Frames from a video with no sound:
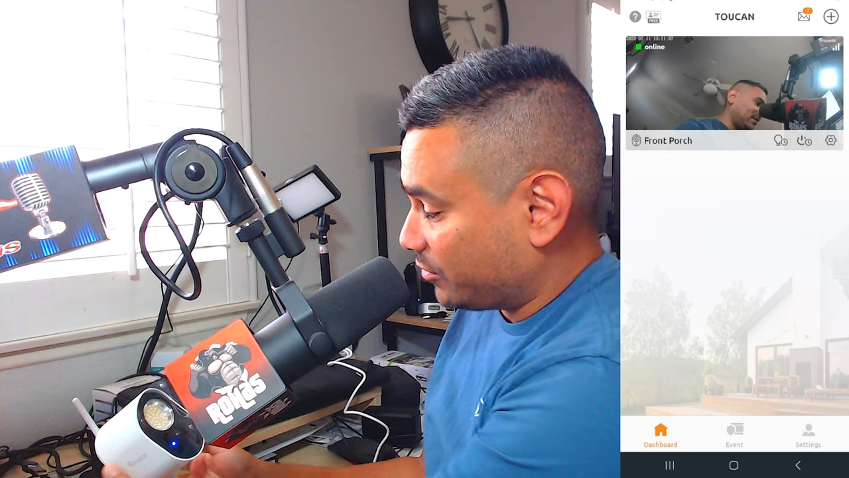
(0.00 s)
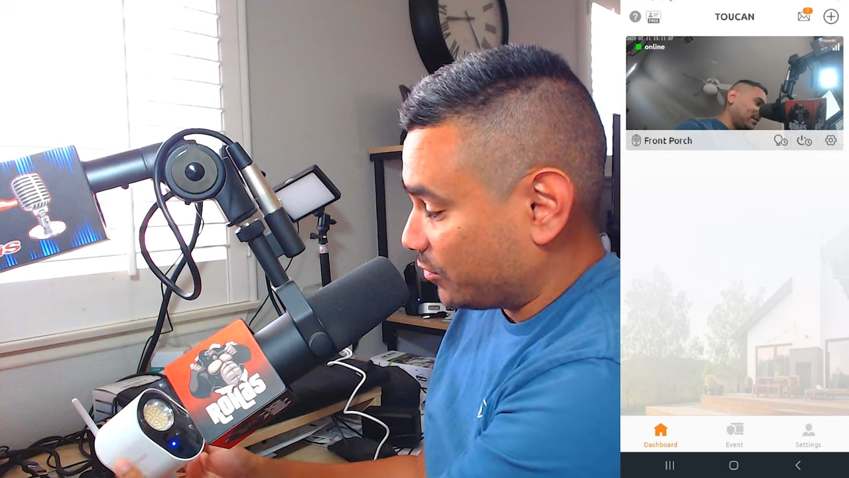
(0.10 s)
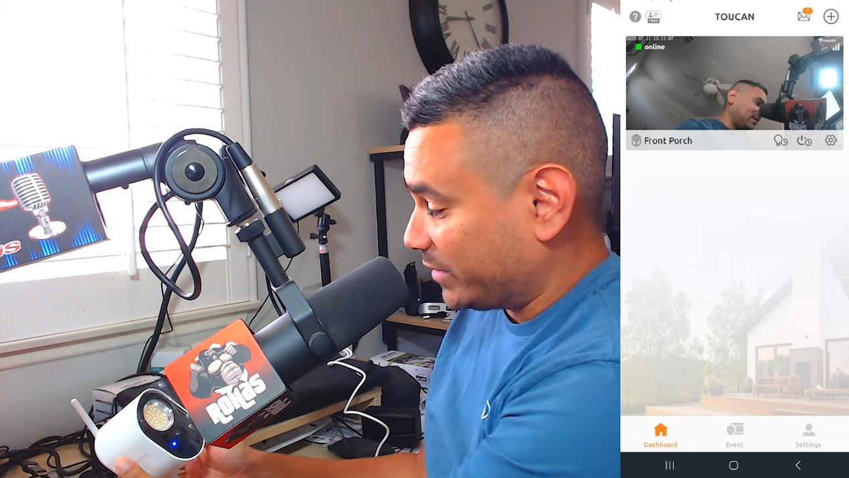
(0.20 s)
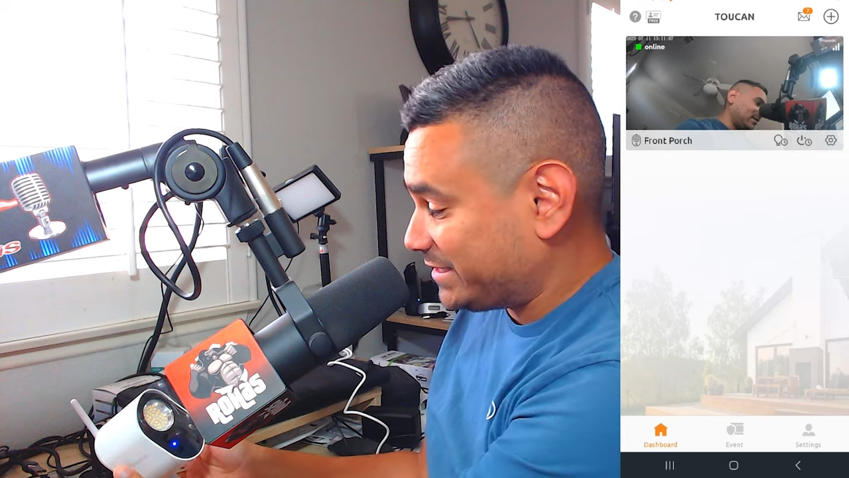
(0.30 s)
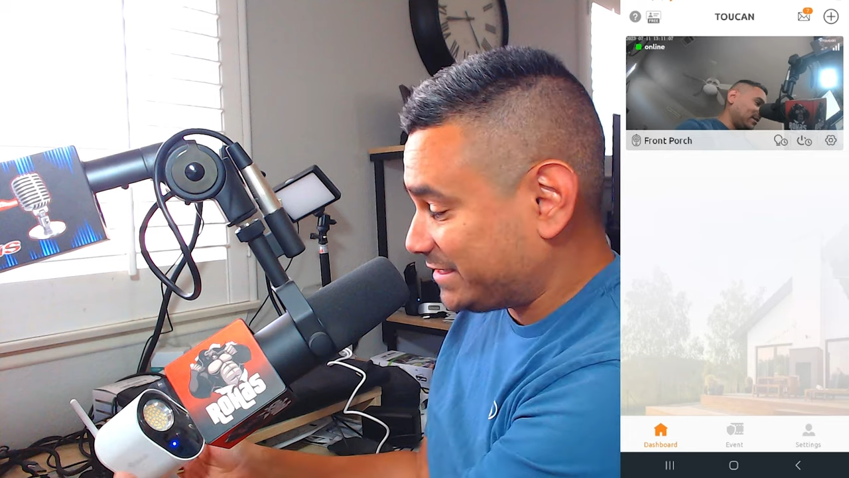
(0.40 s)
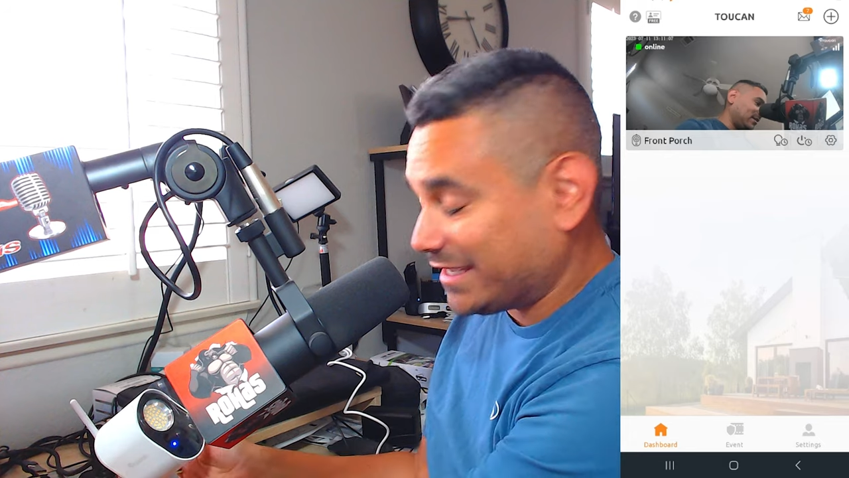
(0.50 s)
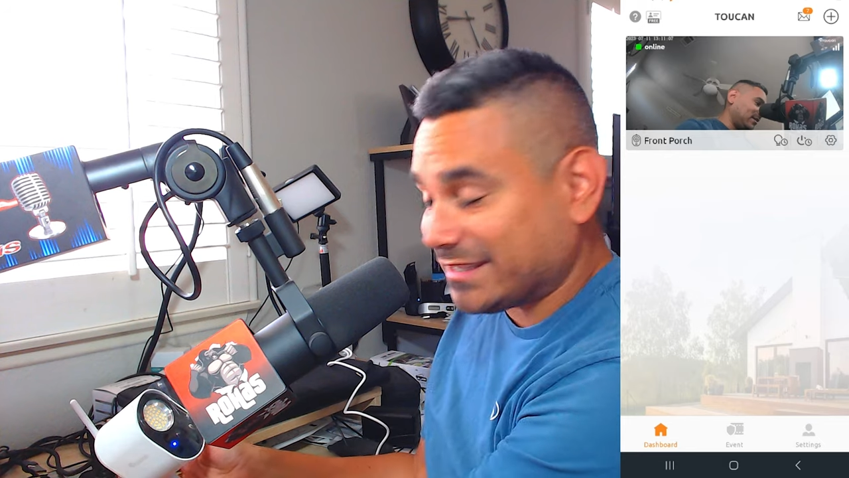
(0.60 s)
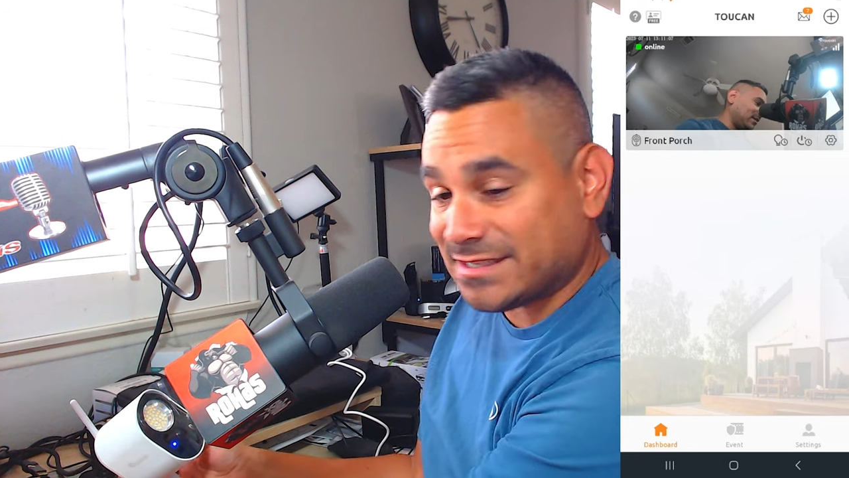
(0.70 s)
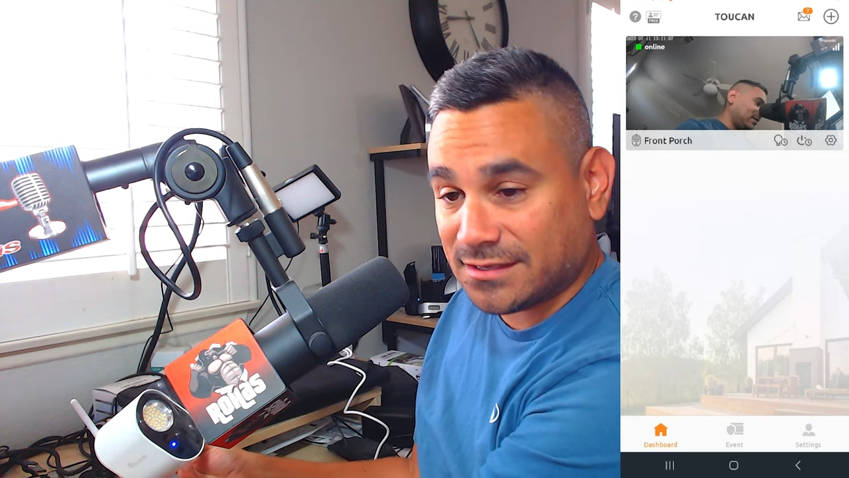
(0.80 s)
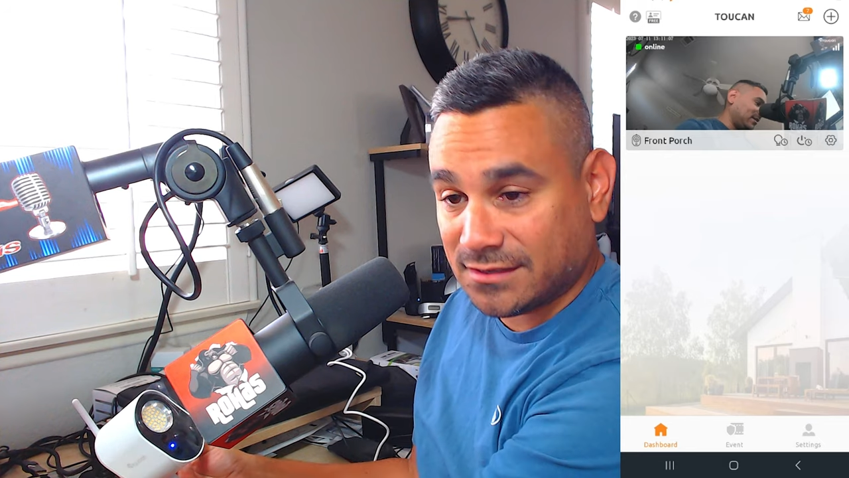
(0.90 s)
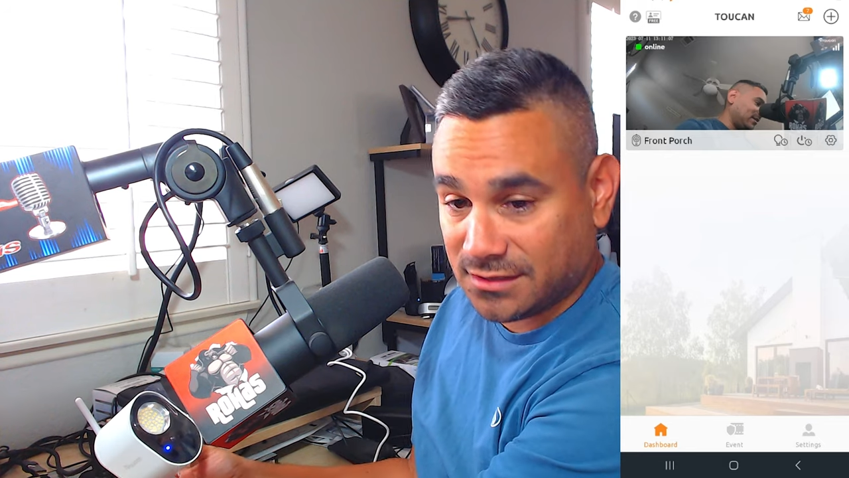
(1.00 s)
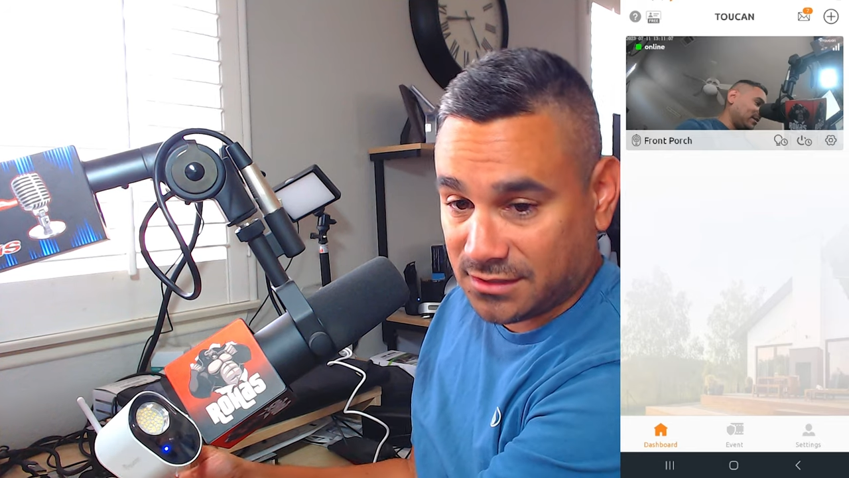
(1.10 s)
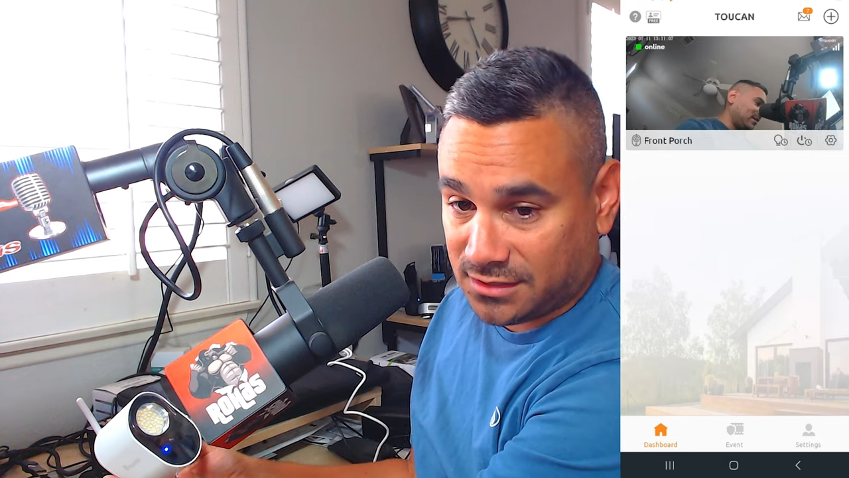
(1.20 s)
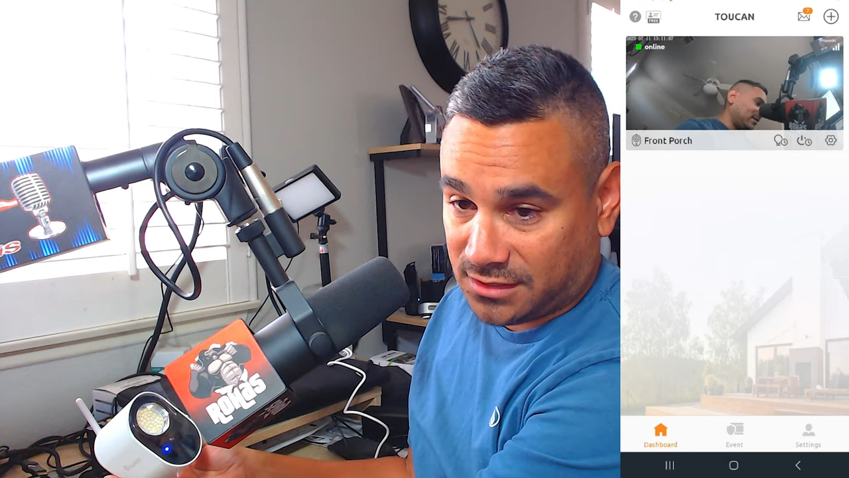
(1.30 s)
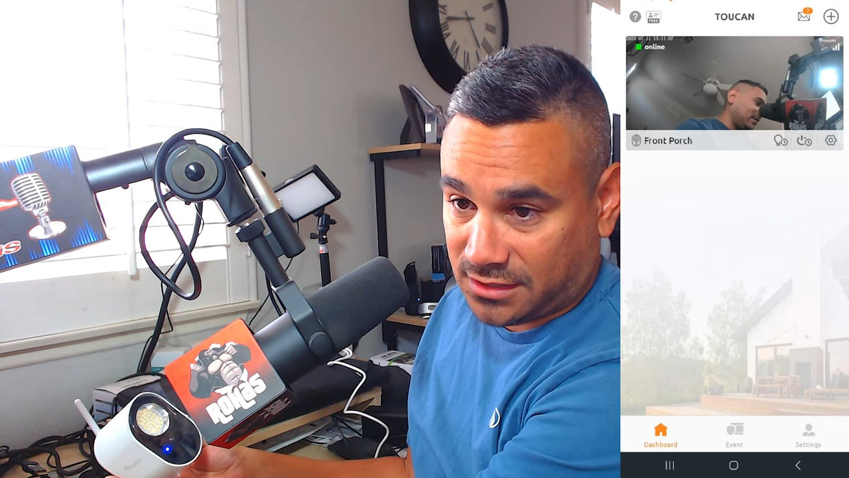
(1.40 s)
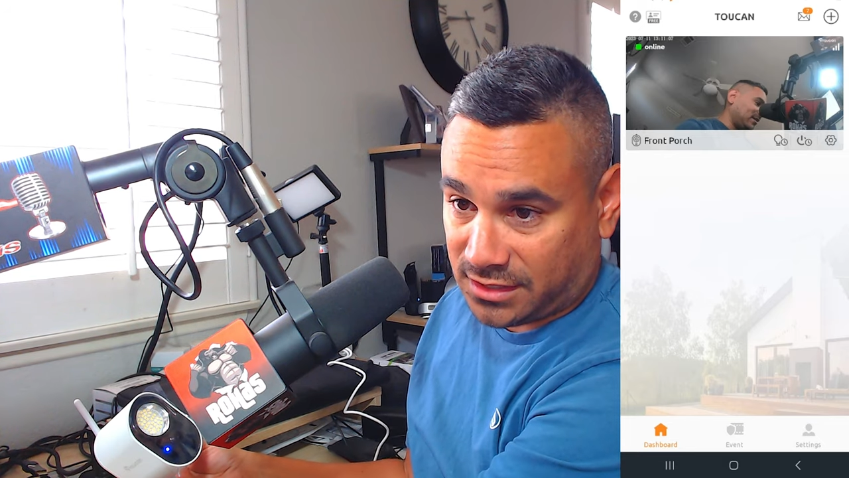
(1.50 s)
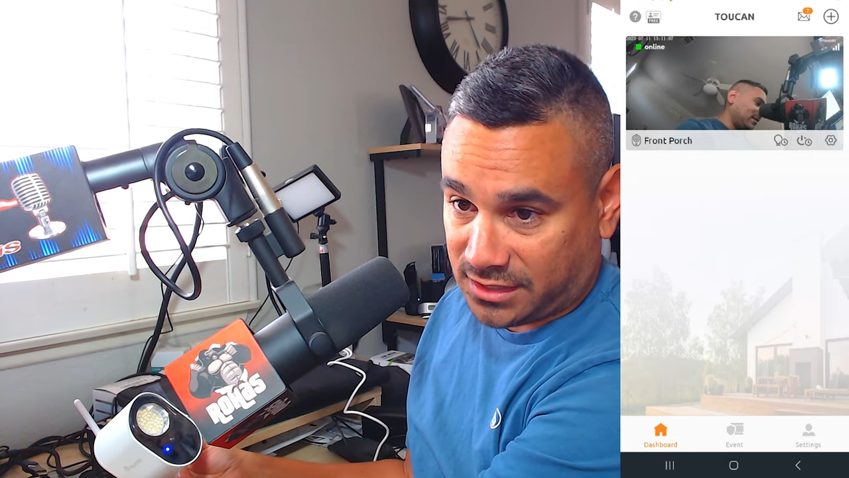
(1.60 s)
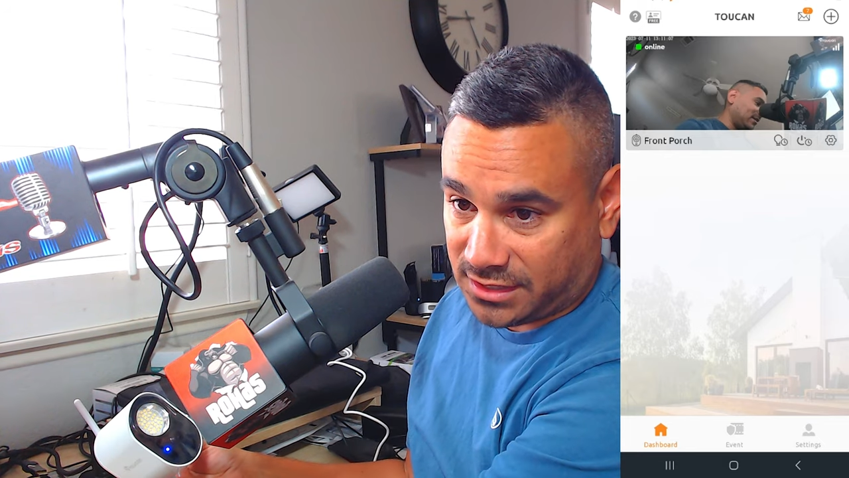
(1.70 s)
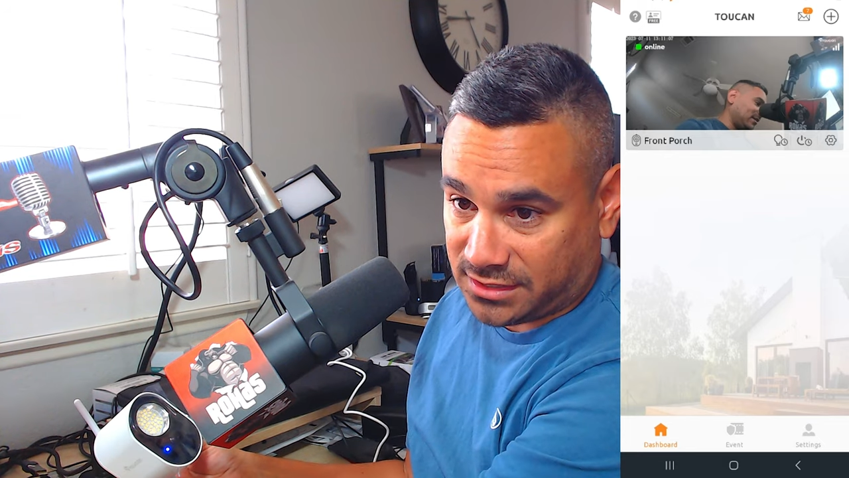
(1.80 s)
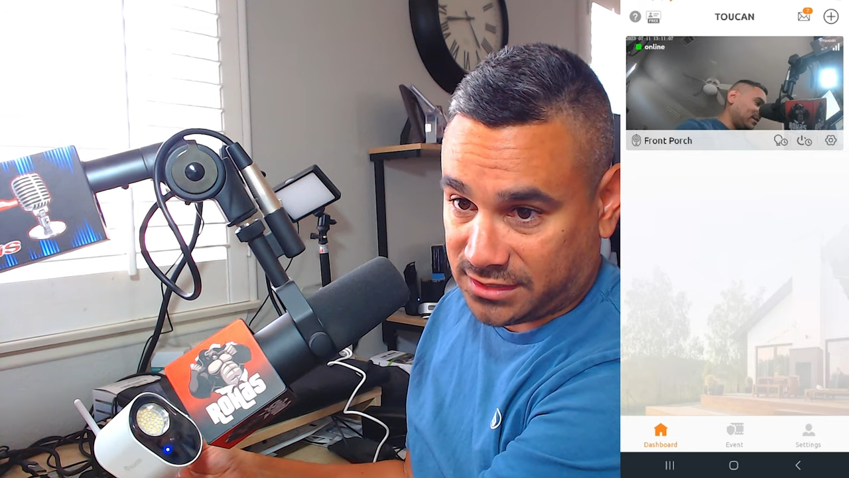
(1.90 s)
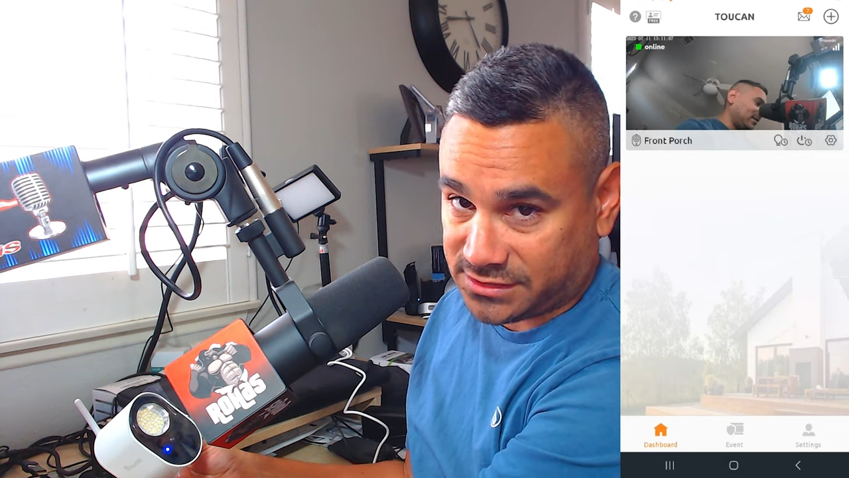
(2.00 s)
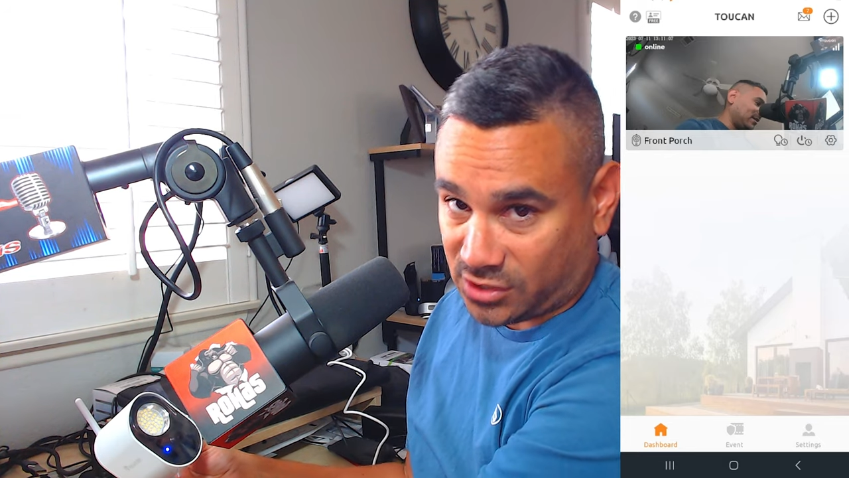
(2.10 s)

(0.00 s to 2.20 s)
reset is